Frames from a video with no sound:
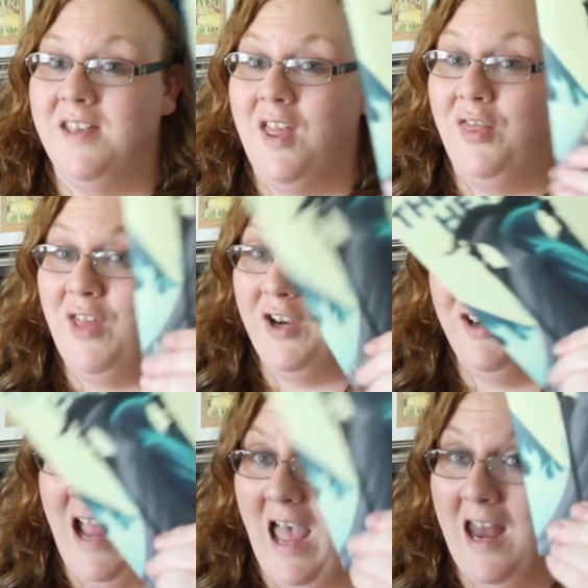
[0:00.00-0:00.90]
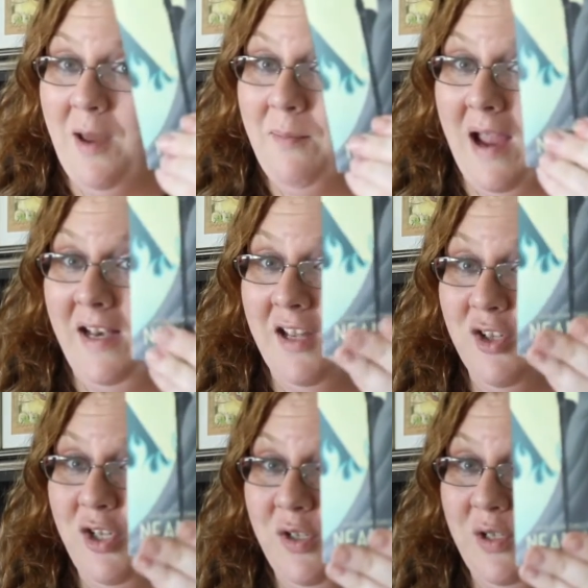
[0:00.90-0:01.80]
Thunderhead by Neal
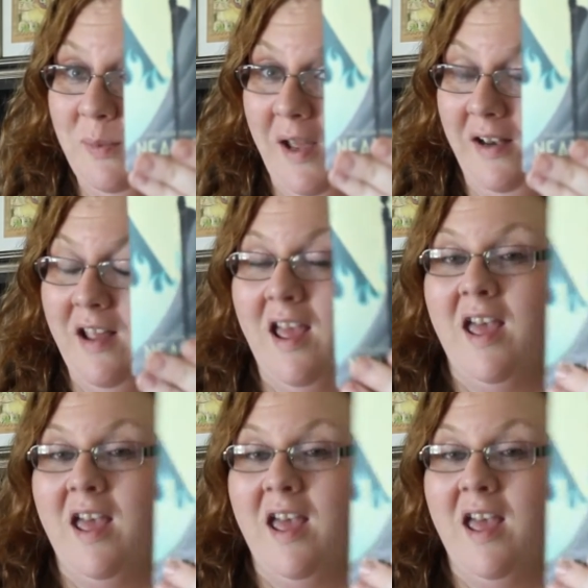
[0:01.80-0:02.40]
Shusterman.